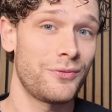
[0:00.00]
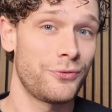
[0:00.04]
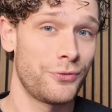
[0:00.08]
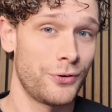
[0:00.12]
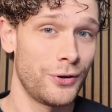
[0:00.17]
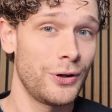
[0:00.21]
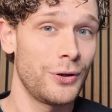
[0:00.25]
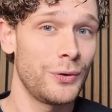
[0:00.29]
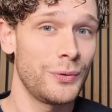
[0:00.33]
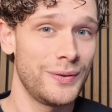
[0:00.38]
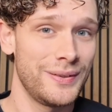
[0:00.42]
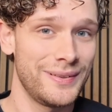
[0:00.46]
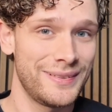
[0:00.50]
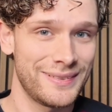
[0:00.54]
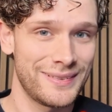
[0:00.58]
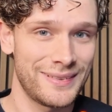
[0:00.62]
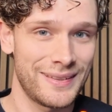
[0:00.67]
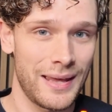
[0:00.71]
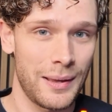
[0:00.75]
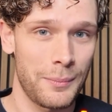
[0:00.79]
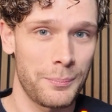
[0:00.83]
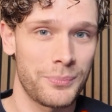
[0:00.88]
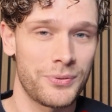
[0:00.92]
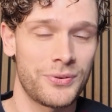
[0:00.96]
follow these
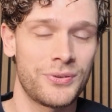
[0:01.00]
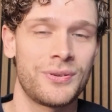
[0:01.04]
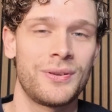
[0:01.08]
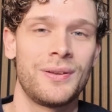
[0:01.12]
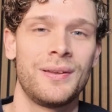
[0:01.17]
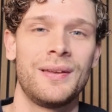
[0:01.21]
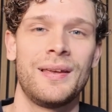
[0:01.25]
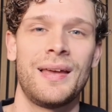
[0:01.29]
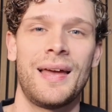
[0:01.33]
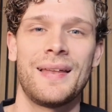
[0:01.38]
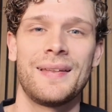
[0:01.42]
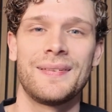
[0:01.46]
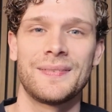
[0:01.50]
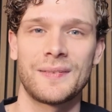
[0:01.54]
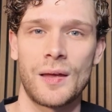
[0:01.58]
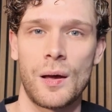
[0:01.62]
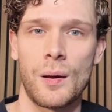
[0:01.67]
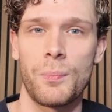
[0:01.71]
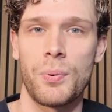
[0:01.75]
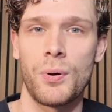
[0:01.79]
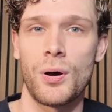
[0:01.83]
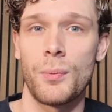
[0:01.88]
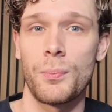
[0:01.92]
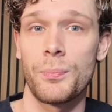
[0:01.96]
steps and
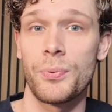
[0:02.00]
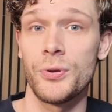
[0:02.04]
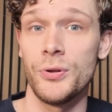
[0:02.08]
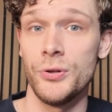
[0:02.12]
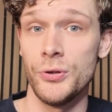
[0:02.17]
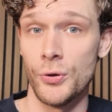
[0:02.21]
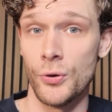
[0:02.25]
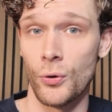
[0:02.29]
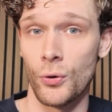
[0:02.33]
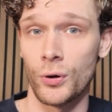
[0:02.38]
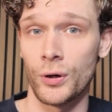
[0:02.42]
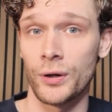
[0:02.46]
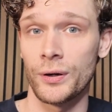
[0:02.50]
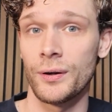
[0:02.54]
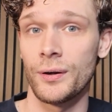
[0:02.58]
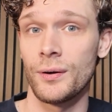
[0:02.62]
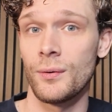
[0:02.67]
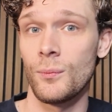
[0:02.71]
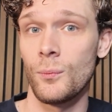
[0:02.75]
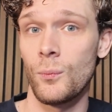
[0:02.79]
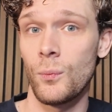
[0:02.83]
top up your